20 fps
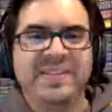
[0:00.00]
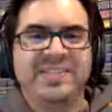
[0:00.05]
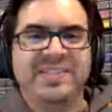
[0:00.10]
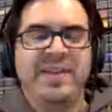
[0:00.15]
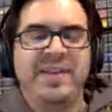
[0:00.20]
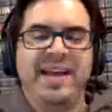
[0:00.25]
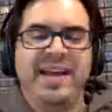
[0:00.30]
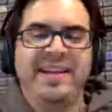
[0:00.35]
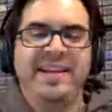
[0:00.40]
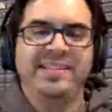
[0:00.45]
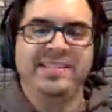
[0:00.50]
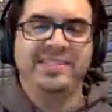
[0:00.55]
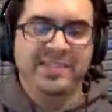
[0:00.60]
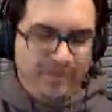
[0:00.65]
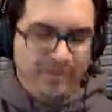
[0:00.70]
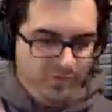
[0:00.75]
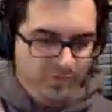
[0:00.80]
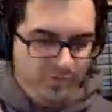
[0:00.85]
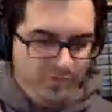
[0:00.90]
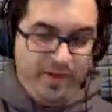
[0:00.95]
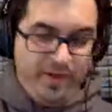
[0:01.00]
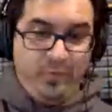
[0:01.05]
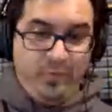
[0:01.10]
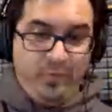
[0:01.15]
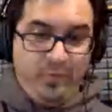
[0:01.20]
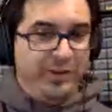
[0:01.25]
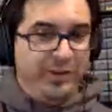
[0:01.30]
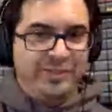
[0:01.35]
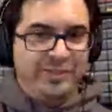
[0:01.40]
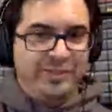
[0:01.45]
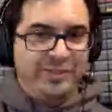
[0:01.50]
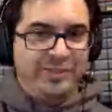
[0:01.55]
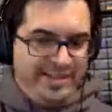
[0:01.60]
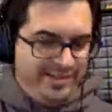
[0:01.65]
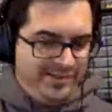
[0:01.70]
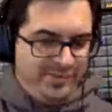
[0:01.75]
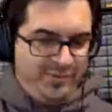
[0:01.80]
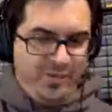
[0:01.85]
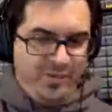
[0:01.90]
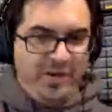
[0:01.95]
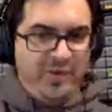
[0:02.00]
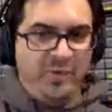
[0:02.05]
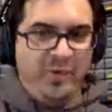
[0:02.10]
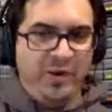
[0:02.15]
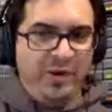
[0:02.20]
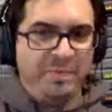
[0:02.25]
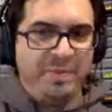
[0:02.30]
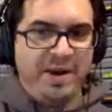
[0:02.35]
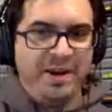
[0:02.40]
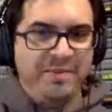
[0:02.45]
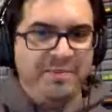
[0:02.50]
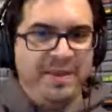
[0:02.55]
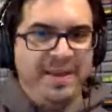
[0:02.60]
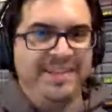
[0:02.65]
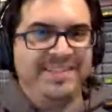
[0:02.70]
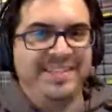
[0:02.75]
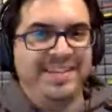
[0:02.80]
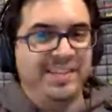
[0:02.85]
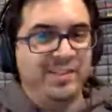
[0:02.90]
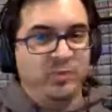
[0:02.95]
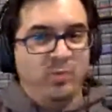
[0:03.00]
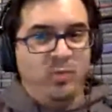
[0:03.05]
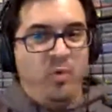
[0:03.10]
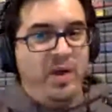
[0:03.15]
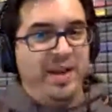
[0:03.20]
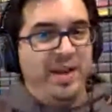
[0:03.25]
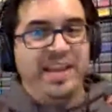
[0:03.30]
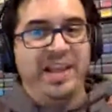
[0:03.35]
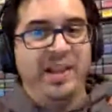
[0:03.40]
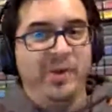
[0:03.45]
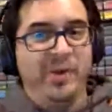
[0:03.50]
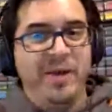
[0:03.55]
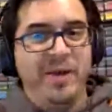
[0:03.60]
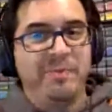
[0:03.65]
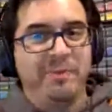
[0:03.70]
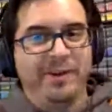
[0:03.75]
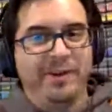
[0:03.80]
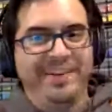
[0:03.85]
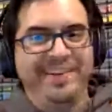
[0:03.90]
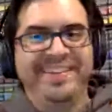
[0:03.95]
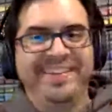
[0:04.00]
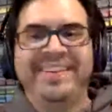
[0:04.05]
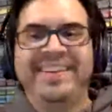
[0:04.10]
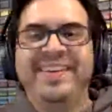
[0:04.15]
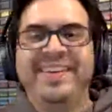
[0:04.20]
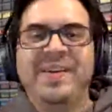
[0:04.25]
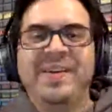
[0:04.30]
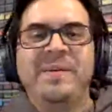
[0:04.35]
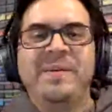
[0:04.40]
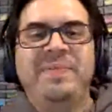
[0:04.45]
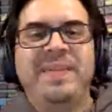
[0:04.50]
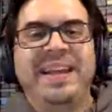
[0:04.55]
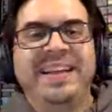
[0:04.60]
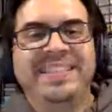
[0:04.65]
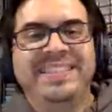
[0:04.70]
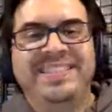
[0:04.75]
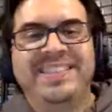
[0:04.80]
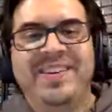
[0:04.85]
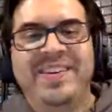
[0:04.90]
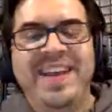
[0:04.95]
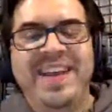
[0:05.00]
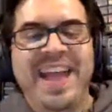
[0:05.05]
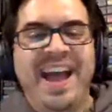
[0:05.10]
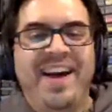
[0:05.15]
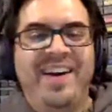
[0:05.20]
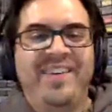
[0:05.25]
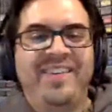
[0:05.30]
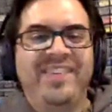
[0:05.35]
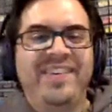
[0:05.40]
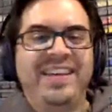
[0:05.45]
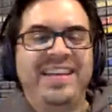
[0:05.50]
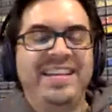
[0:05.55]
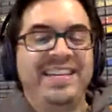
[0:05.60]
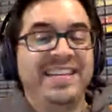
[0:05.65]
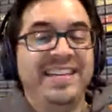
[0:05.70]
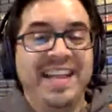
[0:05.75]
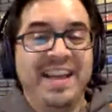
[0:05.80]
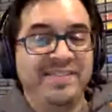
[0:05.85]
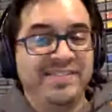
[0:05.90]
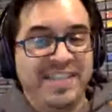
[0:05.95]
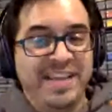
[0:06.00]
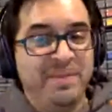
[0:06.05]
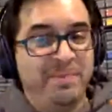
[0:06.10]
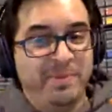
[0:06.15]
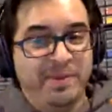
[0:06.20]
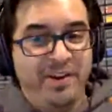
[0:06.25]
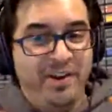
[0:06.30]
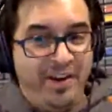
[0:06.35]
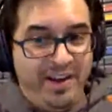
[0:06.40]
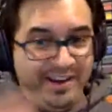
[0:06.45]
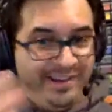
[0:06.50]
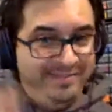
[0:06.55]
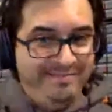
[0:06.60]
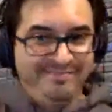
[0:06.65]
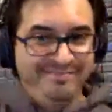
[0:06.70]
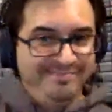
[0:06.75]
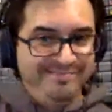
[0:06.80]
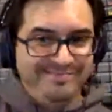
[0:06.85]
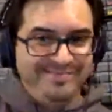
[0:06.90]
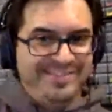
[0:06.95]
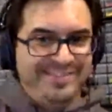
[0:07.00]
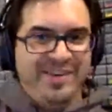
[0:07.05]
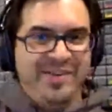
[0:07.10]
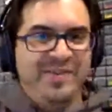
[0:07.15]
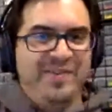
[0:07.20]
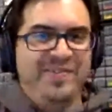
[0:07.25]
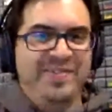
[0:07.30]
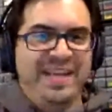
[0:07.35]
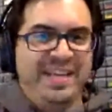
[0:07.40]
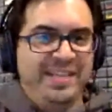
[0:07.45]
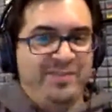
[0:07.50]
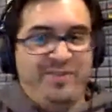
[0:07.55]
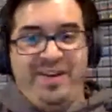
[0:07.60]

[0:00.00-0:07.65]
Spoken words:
So he had his one work shirt, his one work pair of pants, and his one yellow apron. And so now he didn't have his apron on, so that's